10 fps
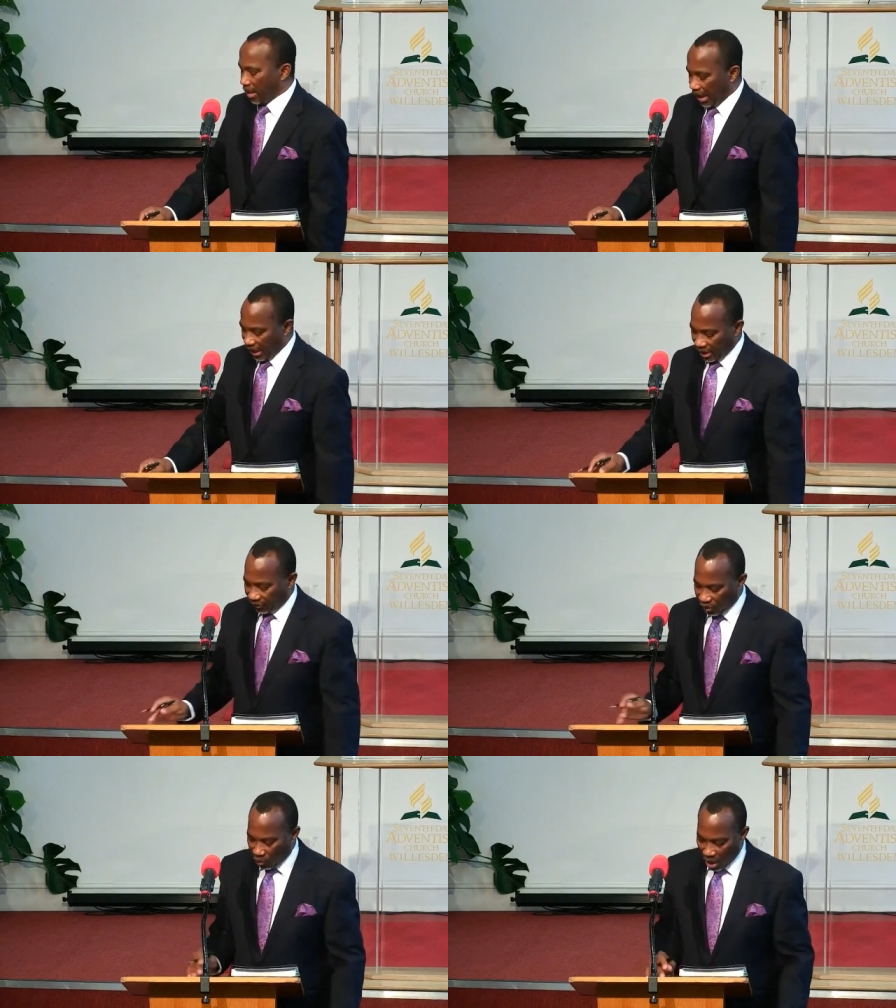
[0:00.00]
And
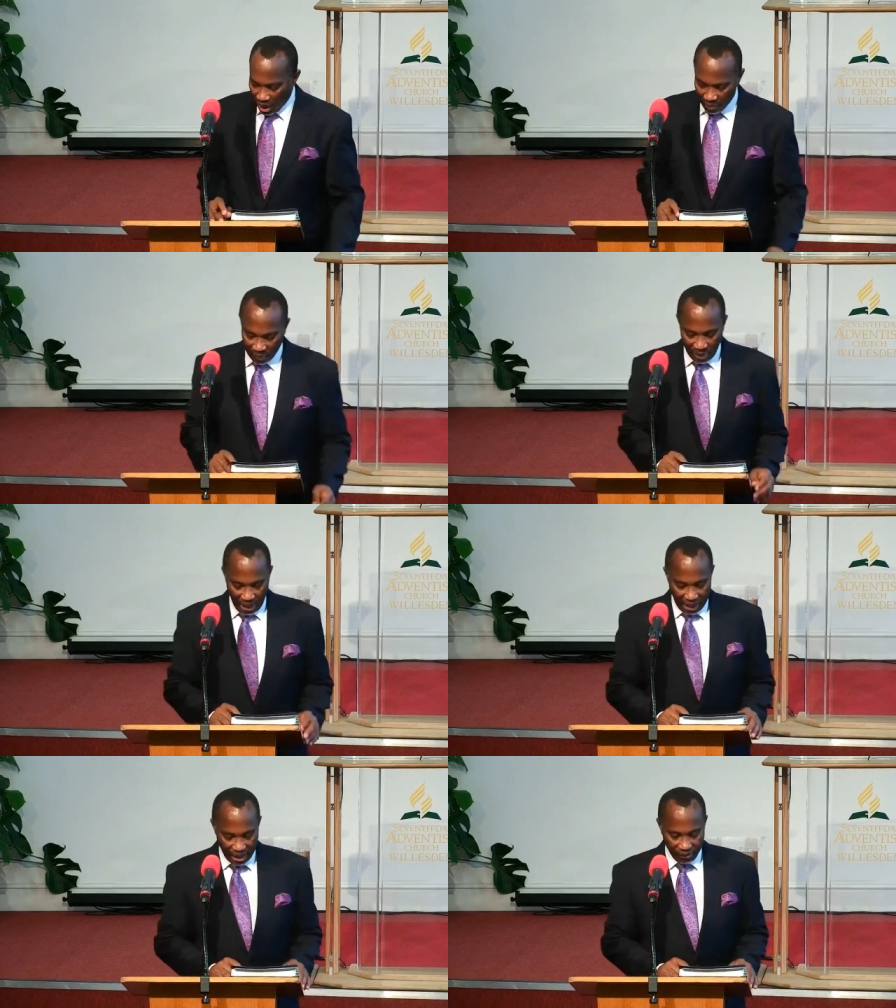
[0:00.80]
if you're
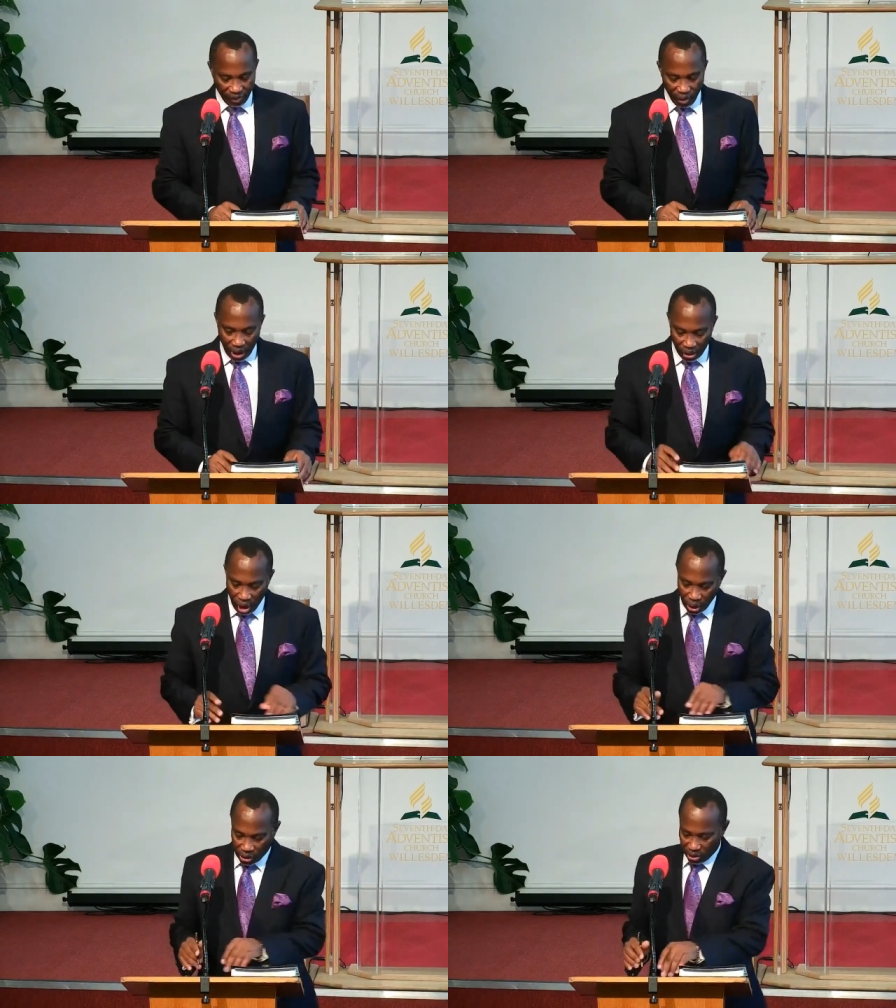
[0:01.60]

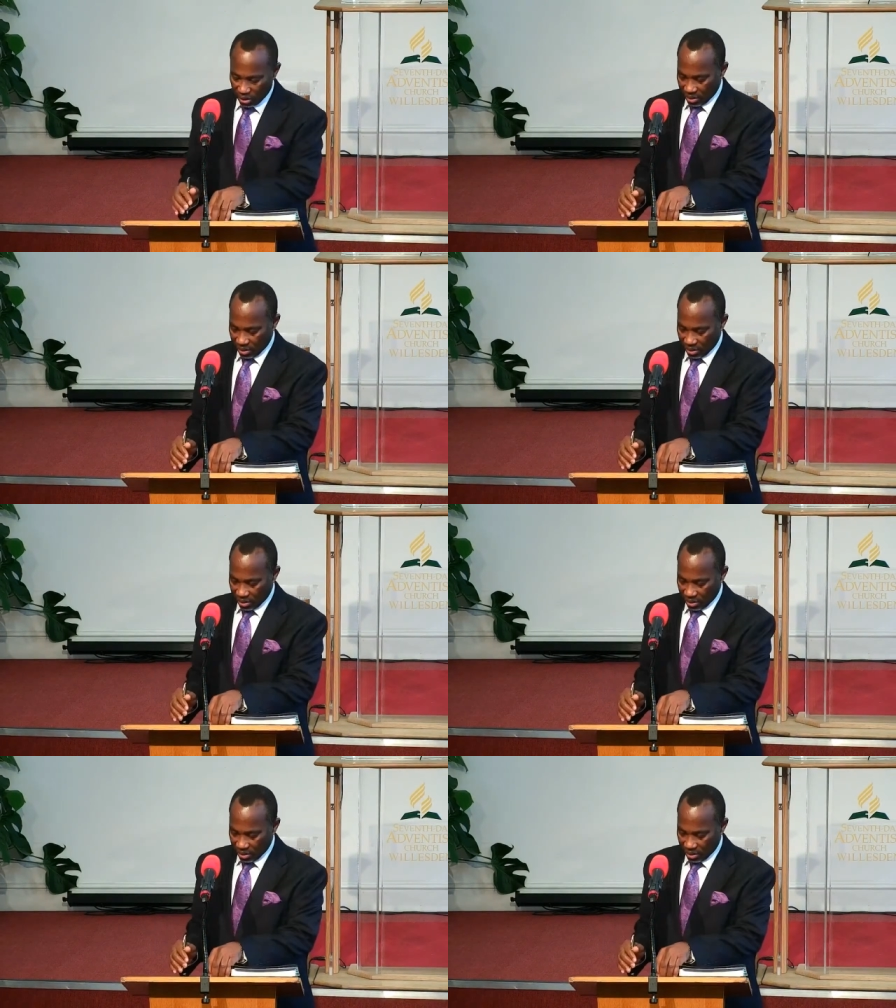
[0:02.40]
not